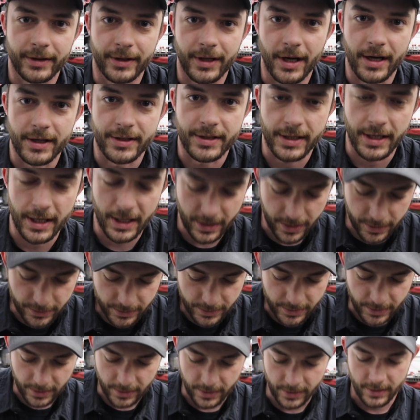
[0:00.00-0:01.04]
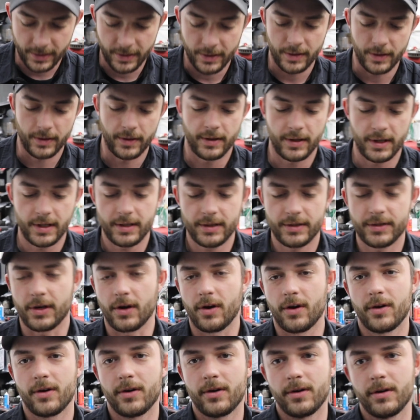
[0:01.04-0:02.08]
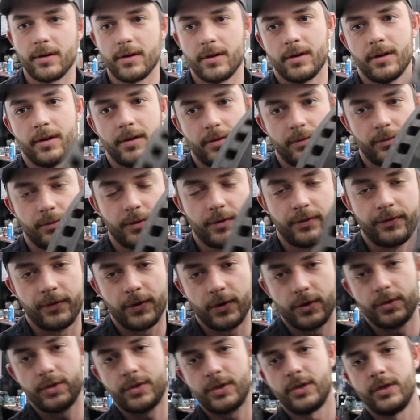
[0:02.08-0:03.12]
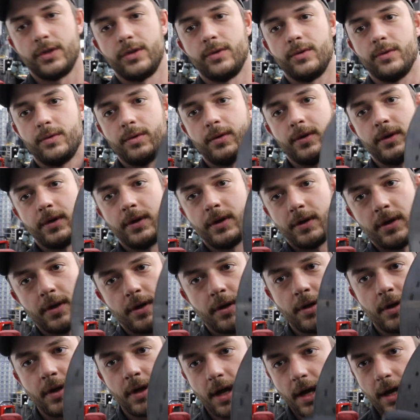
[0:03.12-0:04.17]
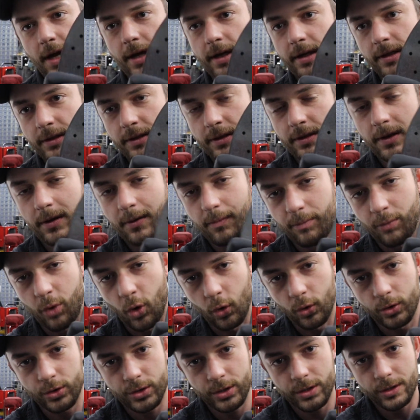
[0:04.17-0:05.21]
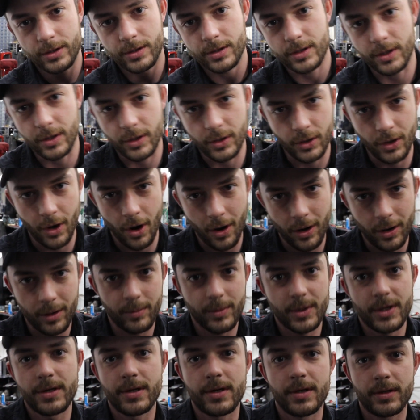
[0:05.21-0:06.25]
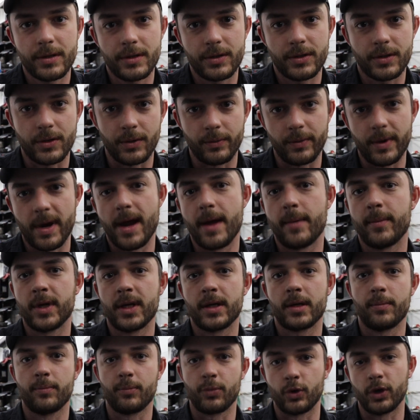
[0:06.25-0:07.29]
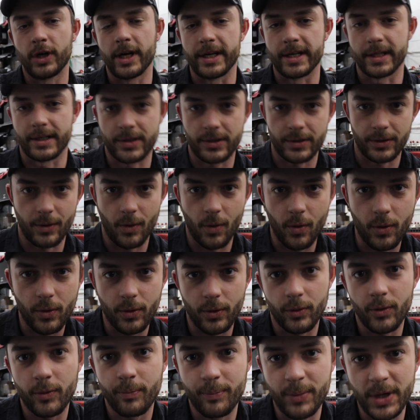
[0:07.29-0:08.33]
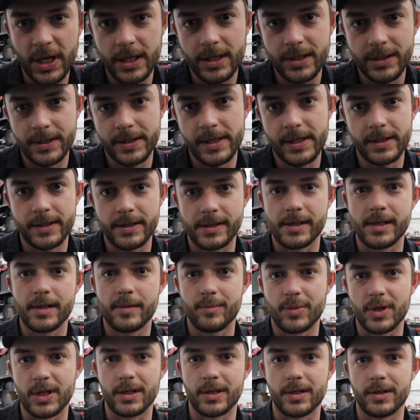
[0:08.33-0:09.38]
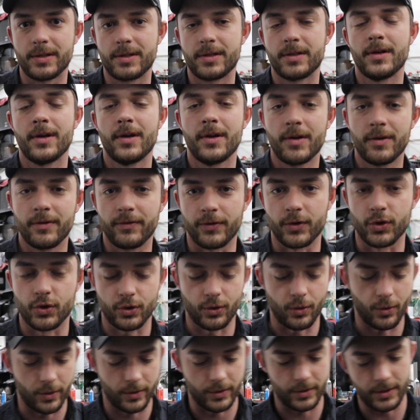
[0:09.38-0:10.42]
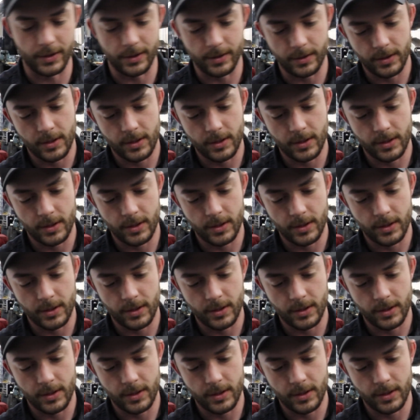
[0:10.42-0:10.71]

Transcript: guys and gals. These are referred to as Porsche Carbon Ceramic Brakes, or PCCBs for short.